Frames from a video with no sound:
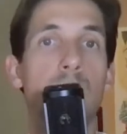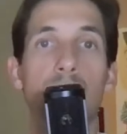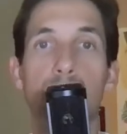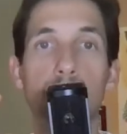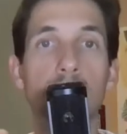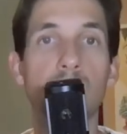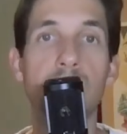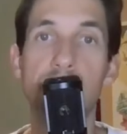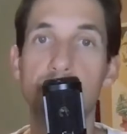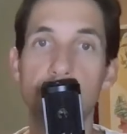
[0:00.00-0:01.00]
With real
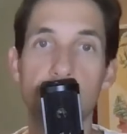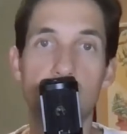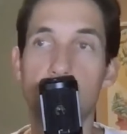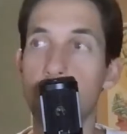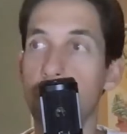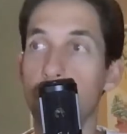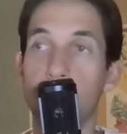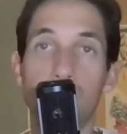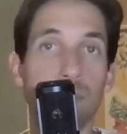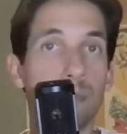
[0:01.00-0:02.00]
legends, like
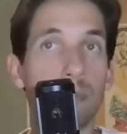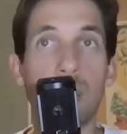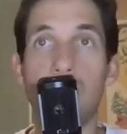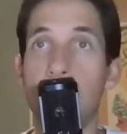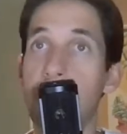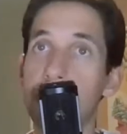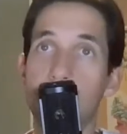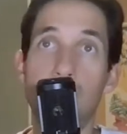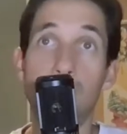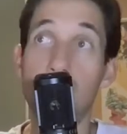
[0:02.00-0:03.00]
with, I hate to
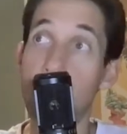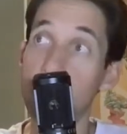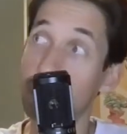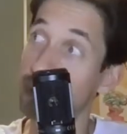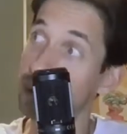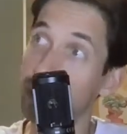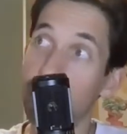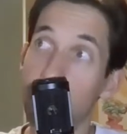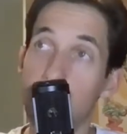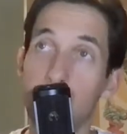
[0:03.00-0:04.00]
name names, but they
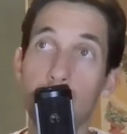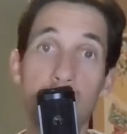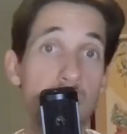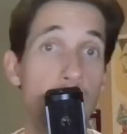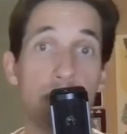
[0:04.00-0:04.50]
make the movies.